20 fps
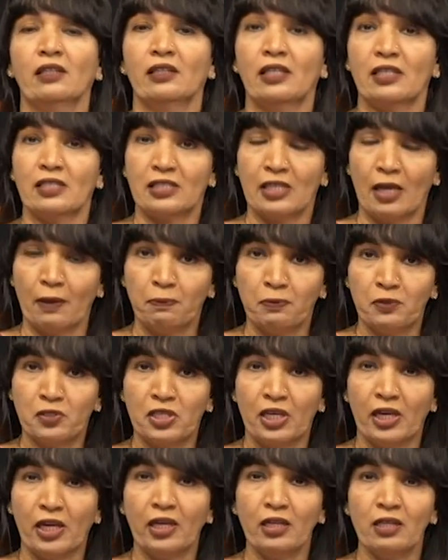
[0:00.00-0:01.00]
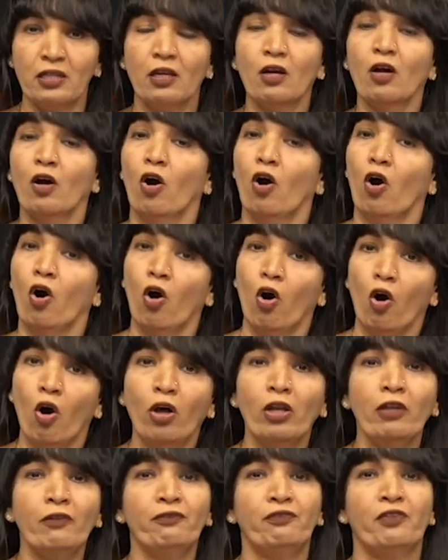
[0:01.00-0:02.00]
the substrate,
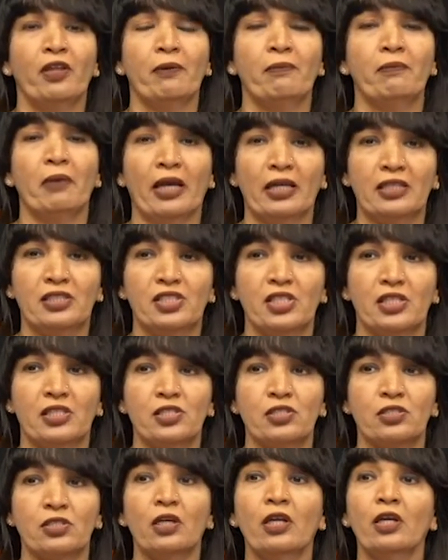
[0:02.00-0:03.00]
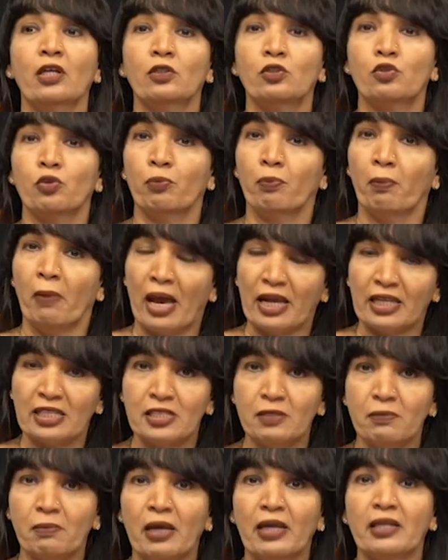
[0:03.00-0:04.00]
all of them adjust to
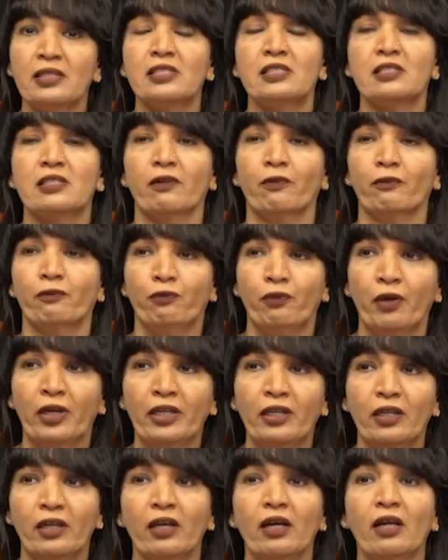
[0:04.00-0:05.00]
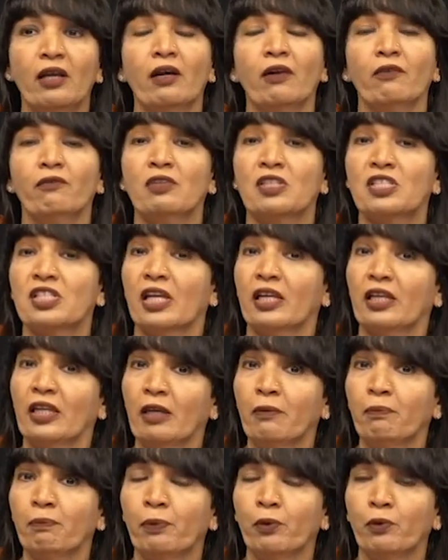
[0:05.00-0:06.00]
maximize the fit which can
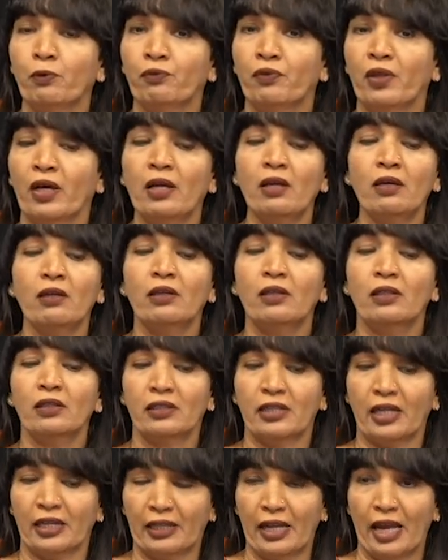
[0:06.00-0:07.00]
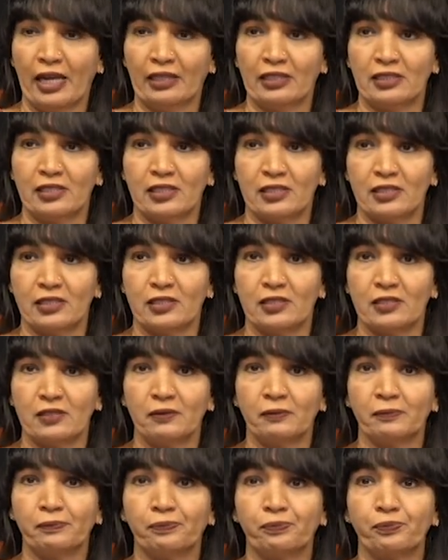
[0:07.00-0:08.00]
improve the catalysis.